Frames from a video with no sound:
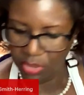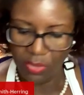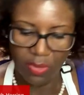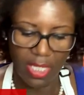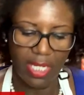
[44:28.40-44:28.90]

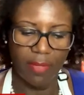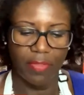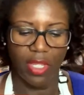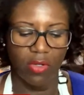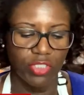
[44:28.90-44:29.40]
know
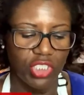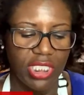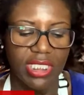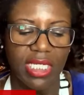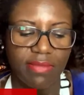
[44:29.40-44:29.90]
um, the goat's
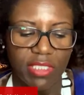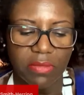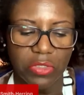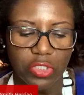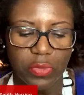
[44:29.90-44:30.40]
cheese comes in
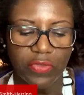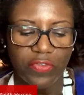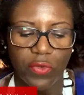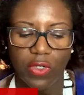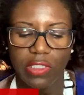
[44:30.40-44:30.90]
multiple
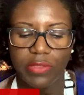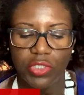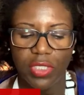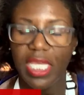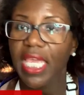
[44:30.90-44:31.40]

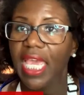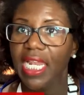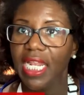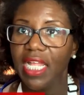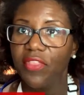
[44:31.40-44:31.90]
forms. You can
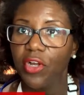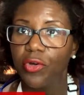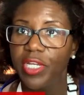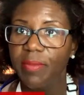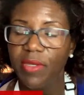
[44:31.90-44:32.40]
get it in the
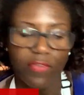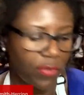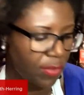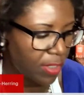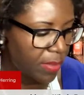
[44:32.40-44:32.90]
creamy
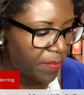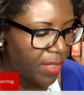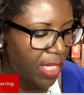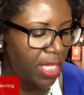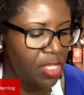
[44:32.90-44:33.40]
form.
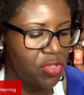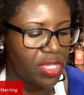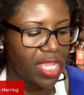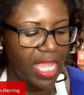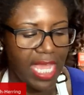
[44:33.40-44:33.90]
You
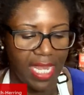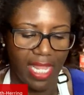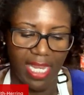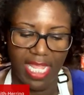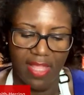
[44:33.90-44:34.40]
can get
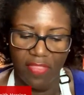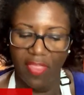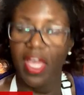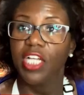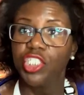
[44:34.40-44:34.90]
it in
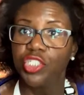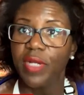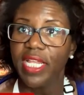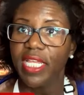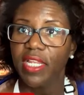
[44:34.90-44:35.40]
the
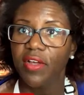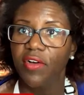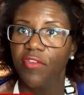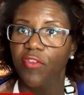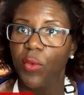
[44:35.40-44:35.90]
shredded
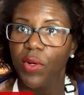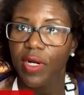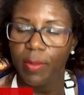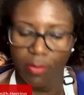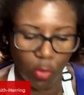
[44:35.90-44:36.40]

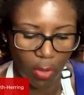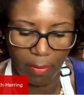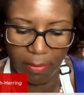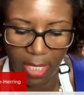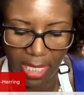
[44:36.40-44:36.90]
form
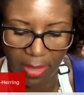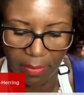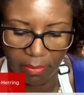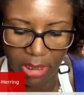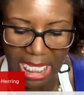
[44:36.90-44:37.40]
or
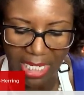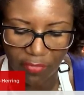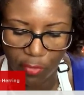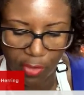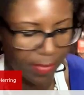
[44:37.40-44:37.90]
um,
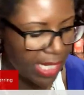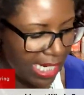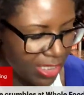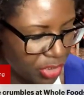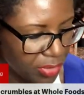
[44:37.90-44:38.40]
block form that
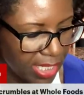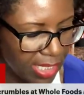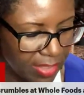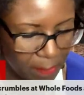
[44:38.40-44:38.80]
I shred